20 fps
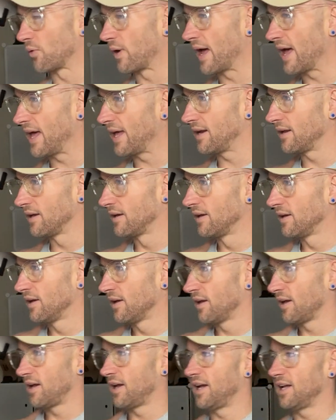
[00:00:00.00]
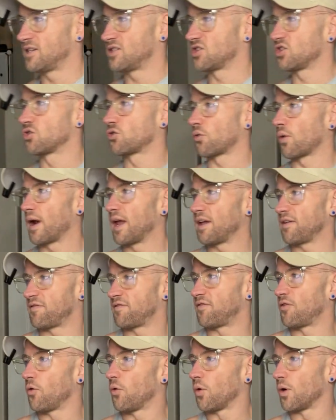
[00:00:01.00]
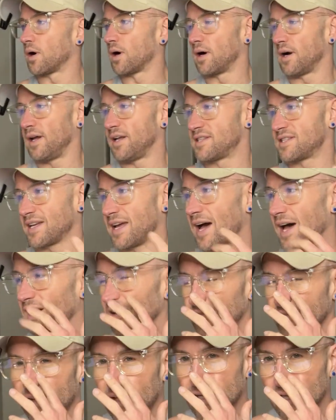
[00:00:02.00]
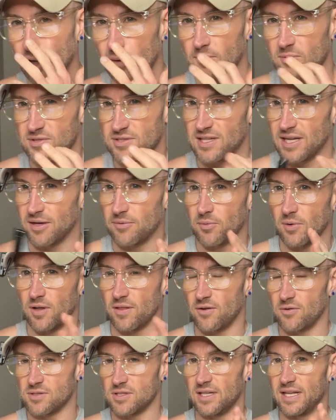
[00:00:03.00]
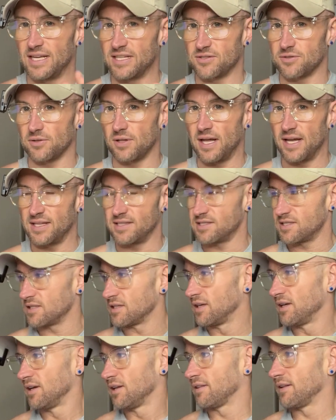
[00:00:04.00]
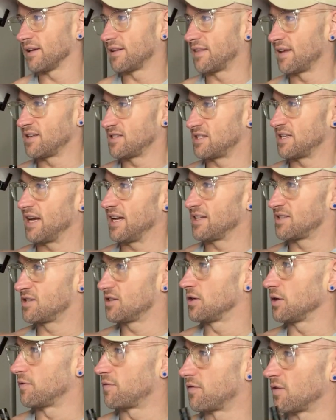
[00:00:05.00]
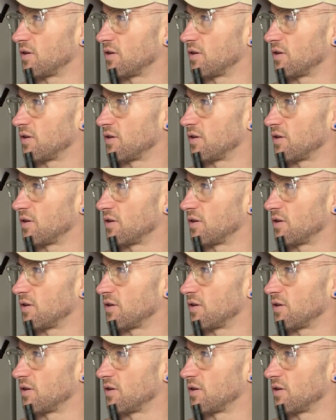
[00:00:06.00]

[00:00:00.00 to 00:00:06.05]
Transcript: red. It's great for, it's kind of like almost like one of those laser lights. Like they say, it's good